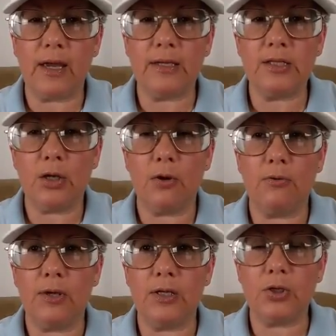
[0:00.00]
and so
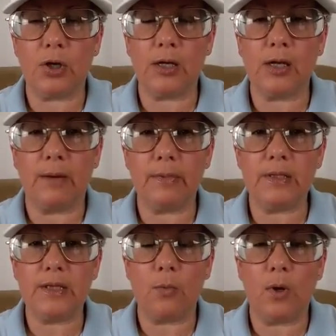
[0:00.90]
these trucking
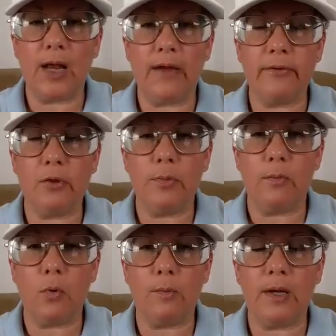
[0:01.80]
companies, they want to have a little bit
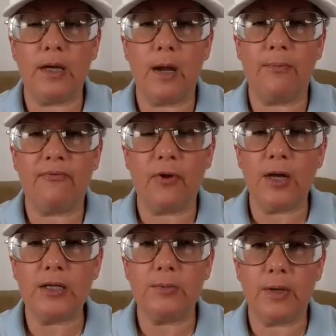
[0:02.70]
more money up
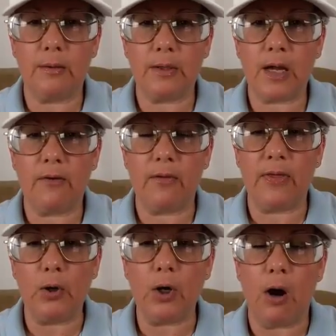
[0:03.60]
front to be able to cover
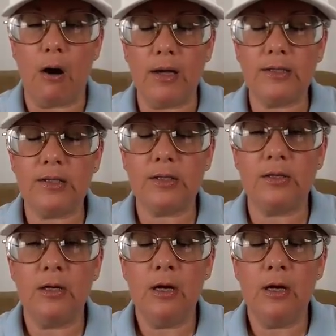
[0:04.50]
their costs